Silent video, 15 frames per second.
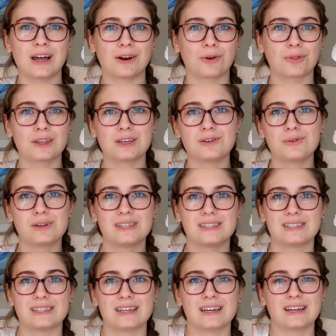I don't think you could
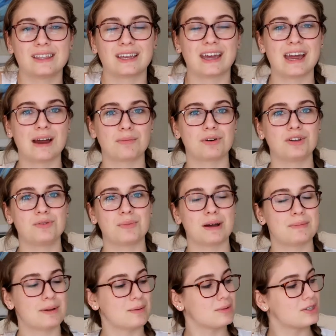see it in the camera. You
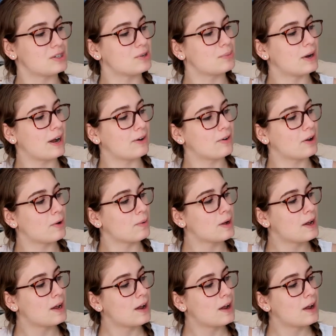might be able to, but I don't know.